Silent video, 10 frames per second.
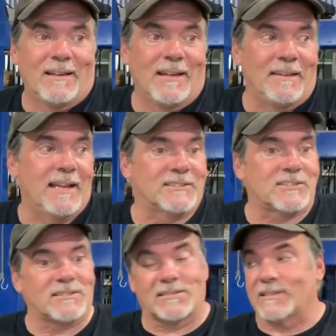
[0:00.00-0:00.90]
And
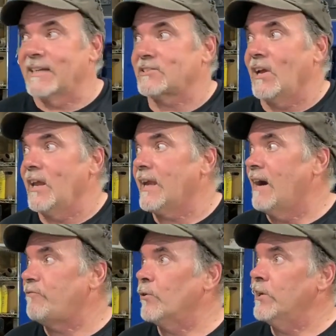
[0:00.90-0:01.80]
that's all I
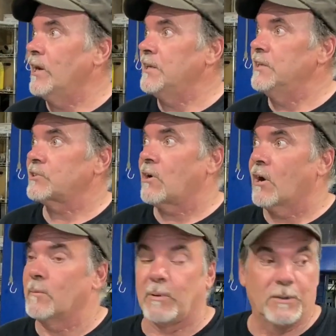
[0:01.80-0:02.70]
got for you on this
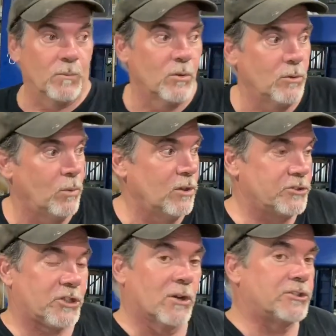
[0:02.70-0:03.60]
car, but we'll
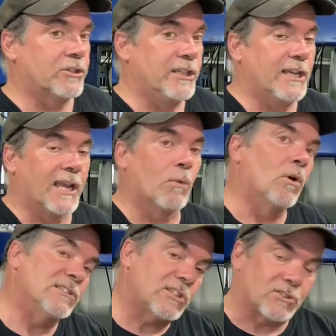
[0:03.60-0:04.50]
show it to you again
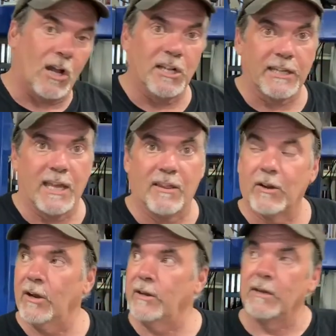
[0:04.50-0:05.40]
once it's all
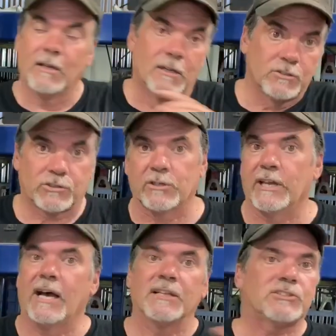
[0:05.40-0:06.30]
together and show
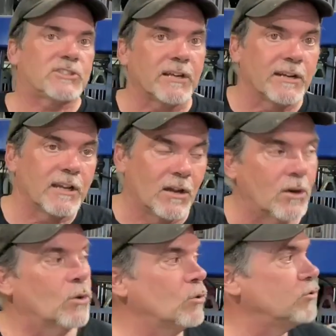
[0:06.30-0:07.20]
you how the steering
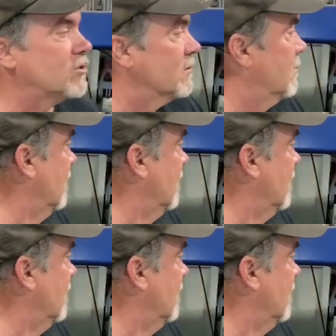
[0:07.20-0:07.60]
goes and